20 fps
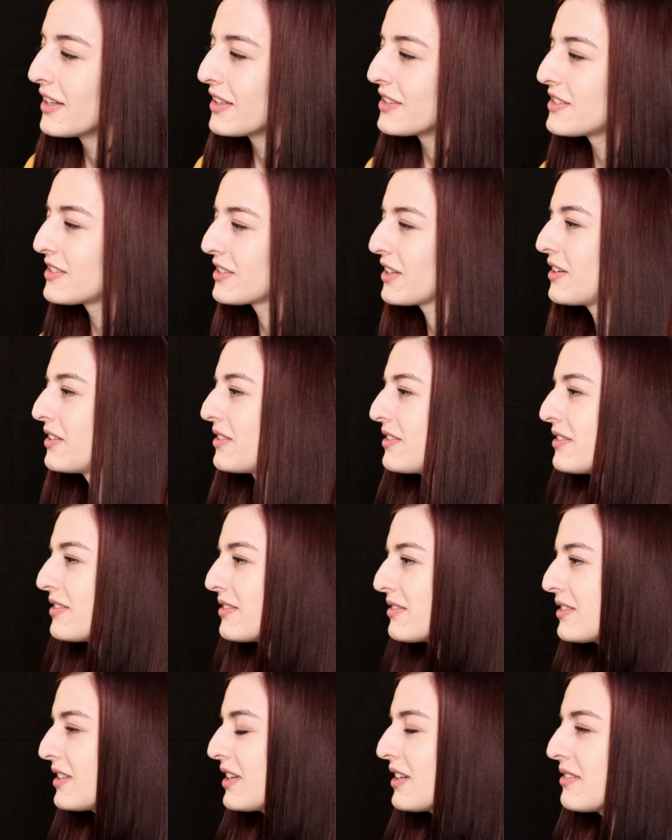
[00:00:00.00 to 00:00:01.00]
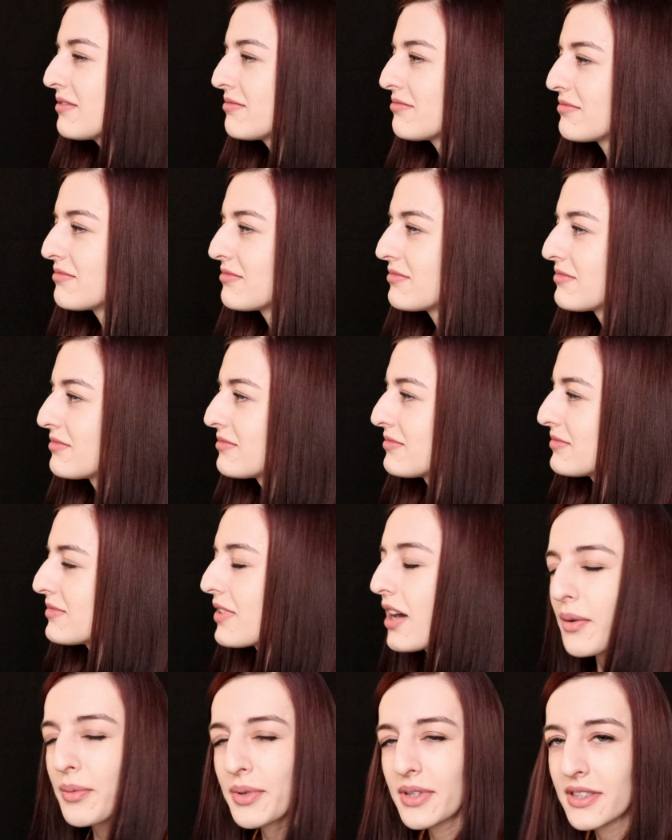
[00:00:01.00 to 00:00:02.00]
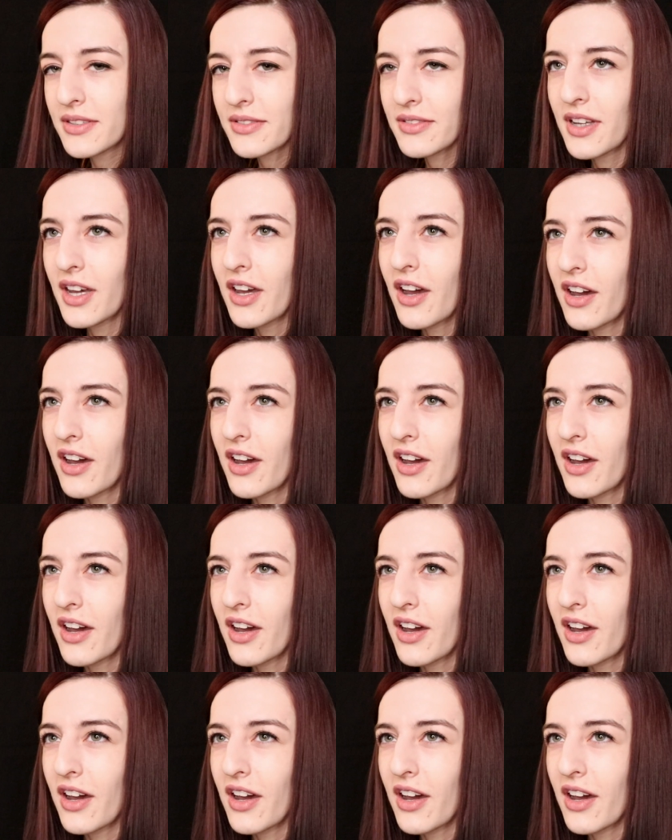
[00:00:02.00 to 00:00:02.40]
So yeah, I wouldn't have,